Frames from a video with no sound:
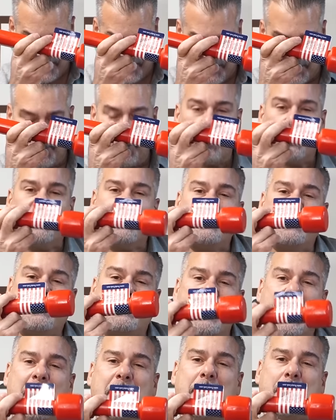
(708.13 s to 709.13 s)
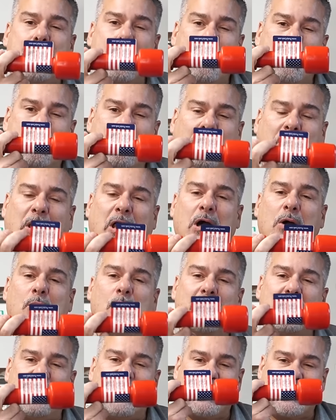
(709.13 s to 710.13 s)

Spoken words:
is called the Dead Blow